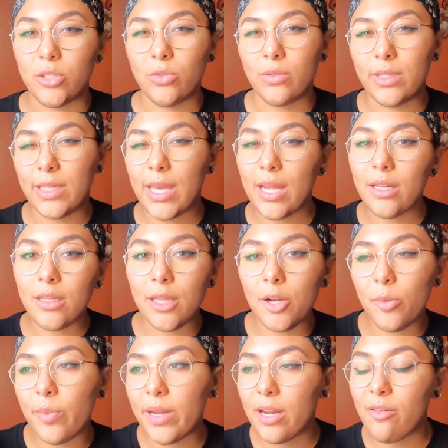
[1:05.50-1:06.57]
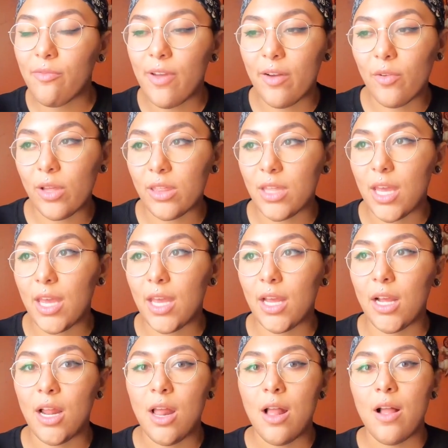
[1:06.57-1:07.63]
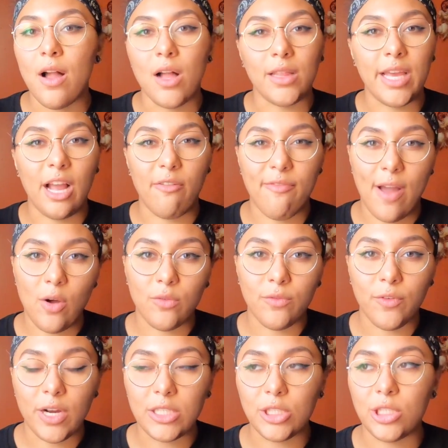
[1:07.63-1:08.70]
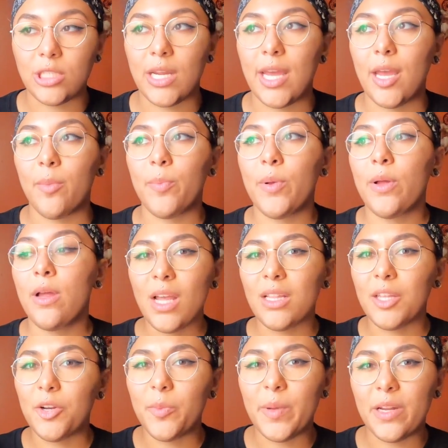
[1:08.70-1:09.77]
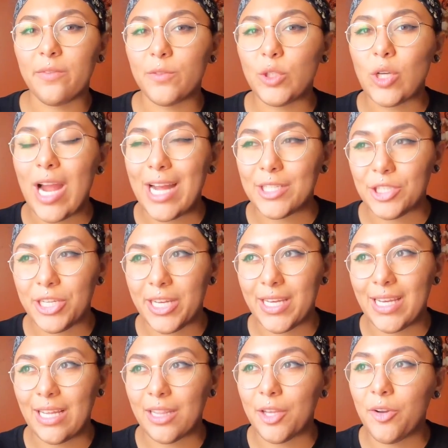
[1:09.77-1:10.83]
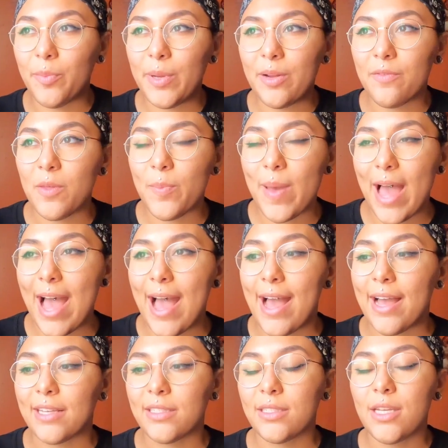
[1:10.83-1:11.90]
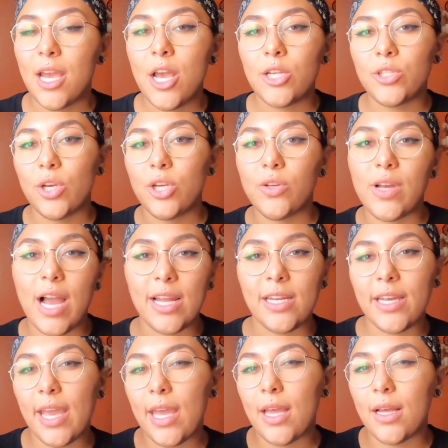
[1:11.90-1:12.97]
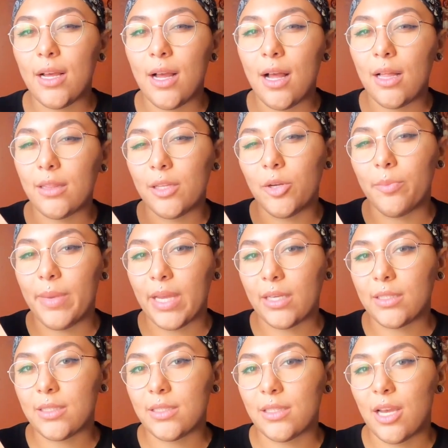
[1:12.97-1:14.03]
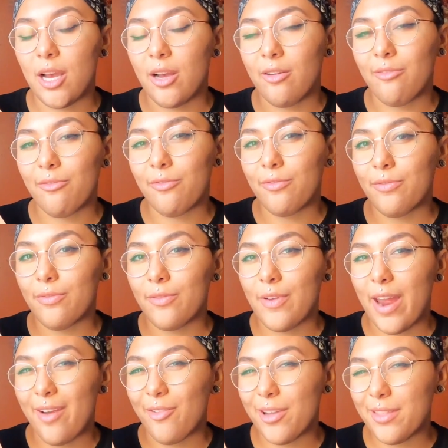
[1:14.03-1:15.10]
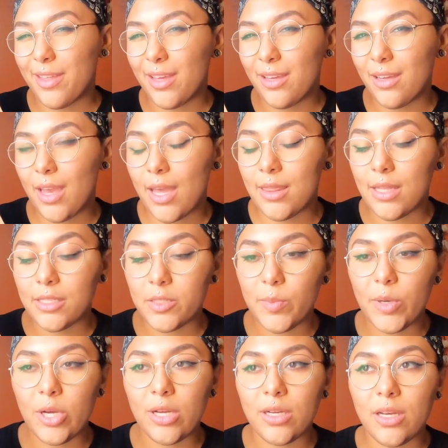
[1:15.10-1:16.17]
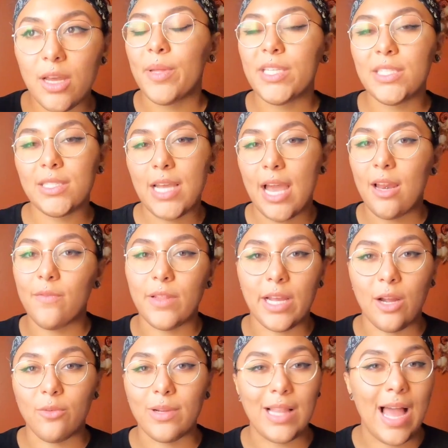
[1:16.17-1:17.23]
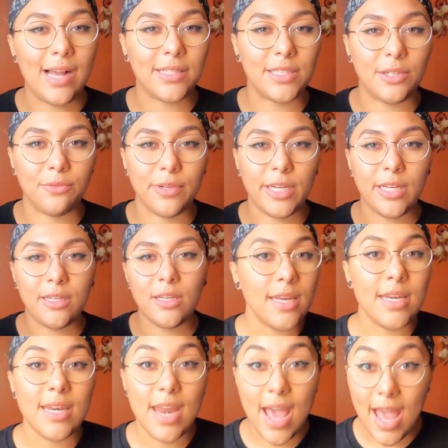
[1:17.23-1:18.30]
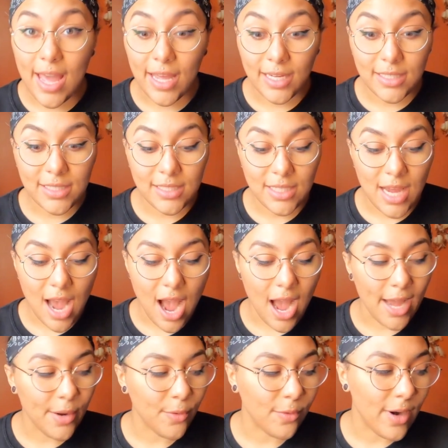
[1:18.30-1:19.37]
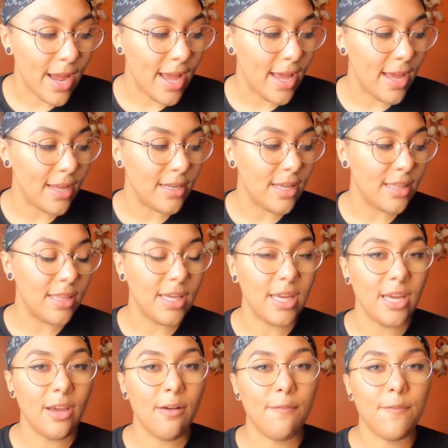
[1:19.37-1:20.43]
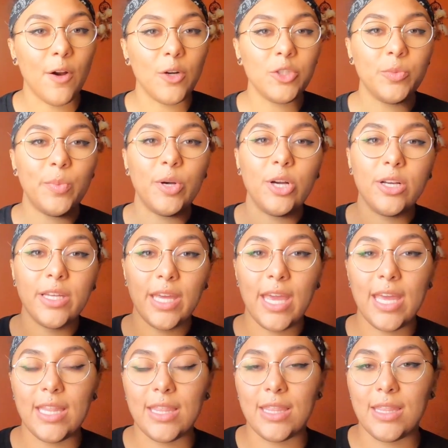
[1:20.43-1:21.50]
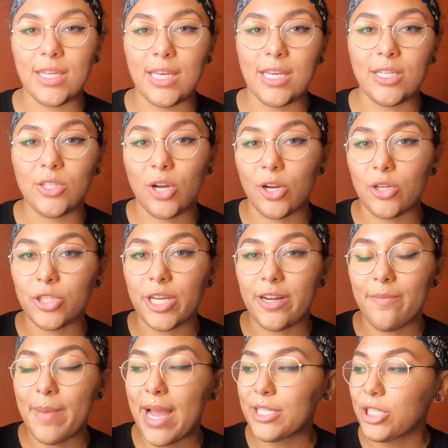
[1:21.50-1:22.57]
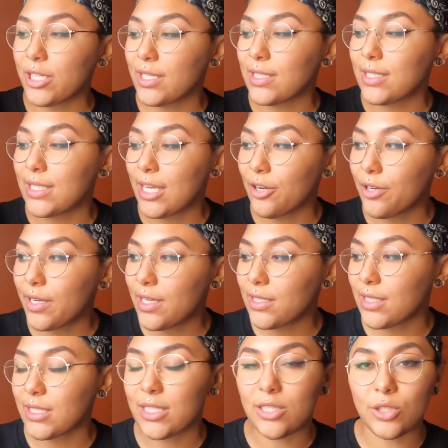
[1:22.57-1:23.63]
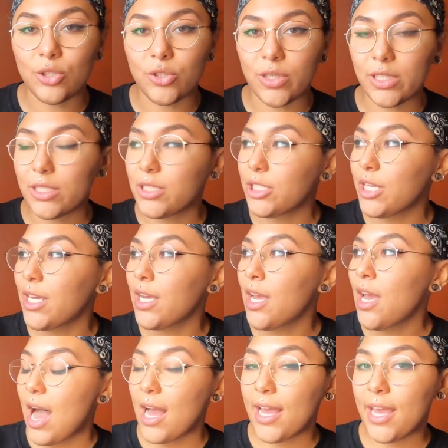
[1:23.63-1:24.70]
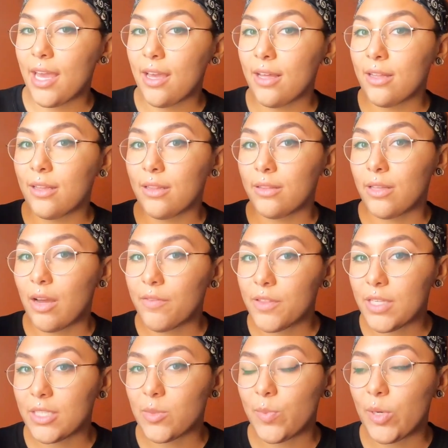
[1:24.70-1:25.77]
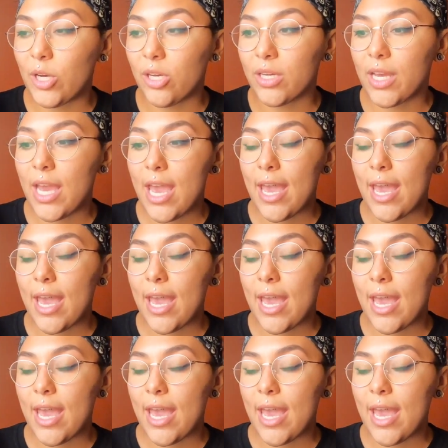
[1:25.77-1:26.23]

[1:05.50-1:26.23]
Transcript: you get a little bit of everything, like a found friendship, a little bit of tragedy, a little bit of the past, so you kind of get a little mix of everything in this book, but this is kind of like a relaxing read. Next, I read the first book in the Darker Shade of Magic series. This is a trilogy. I loved this book.